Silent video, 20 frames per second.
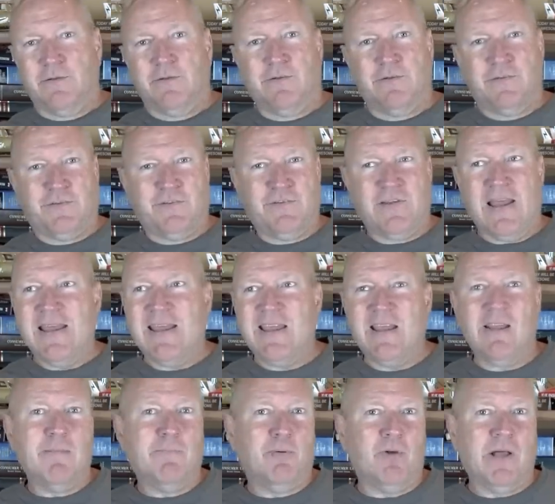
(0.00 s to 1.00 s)

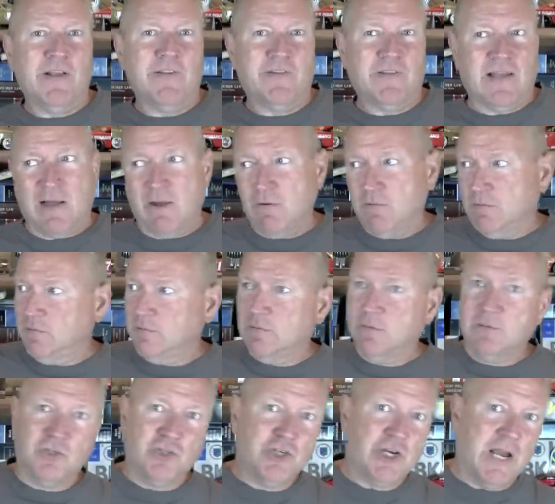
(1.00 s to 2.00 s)
staking the place out,
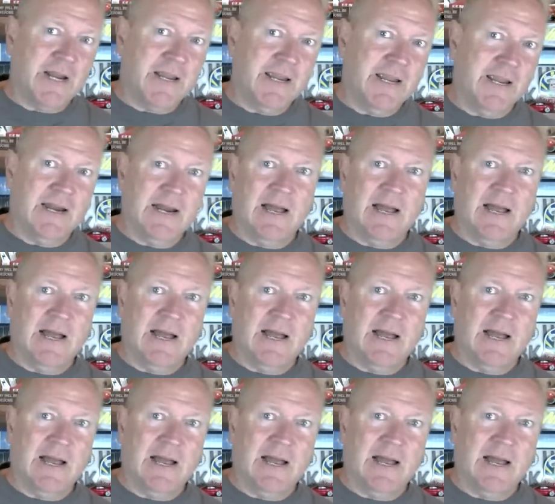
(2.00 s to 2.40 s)
checking